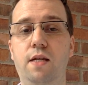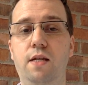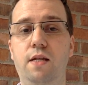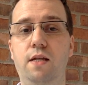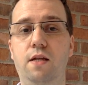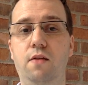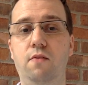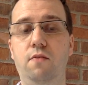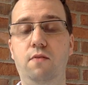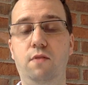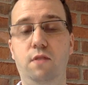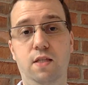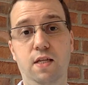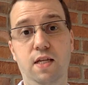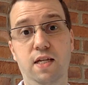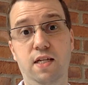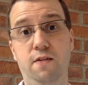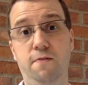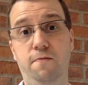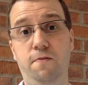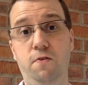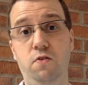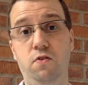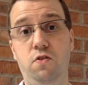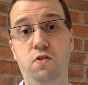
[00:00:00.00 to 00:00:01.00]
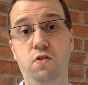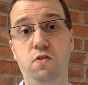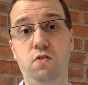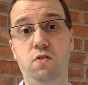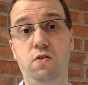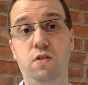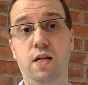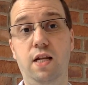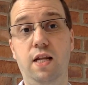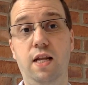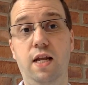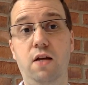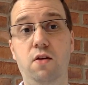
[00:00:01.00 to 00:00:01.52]
Now, data
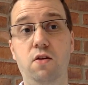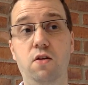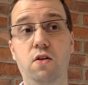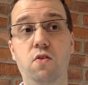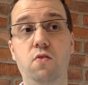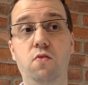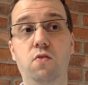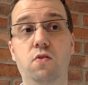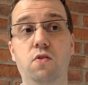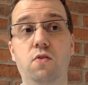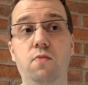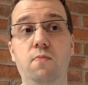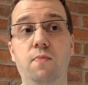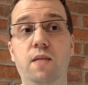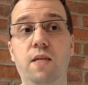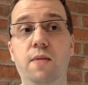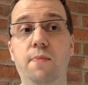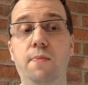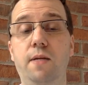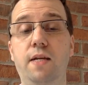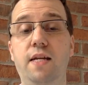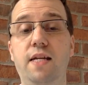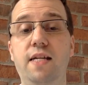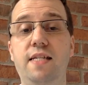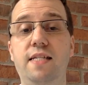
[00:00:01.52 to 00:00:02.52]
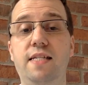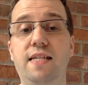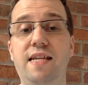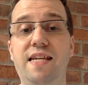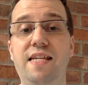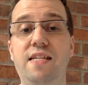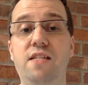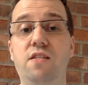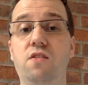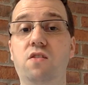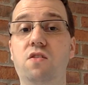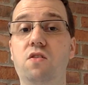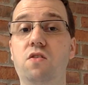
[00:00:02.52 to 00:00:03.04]
functions allow you to manipulate
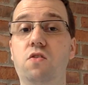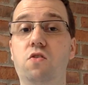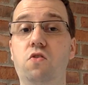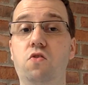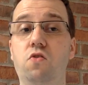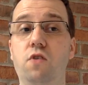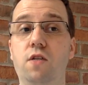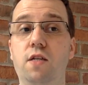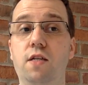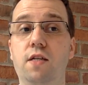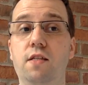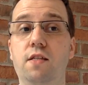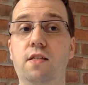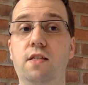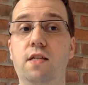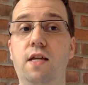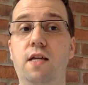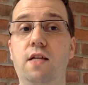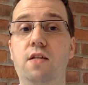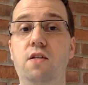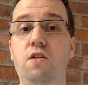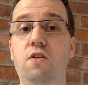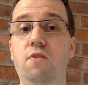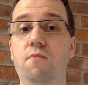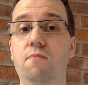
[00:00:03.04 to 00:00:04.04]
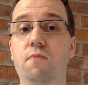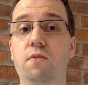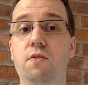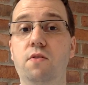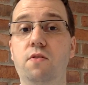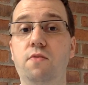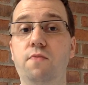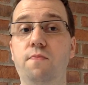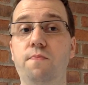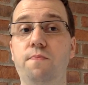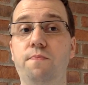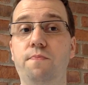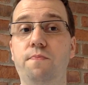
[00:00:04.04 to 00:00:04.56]
dates, strings and
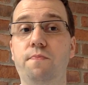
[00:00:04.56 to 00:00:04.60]
numbers.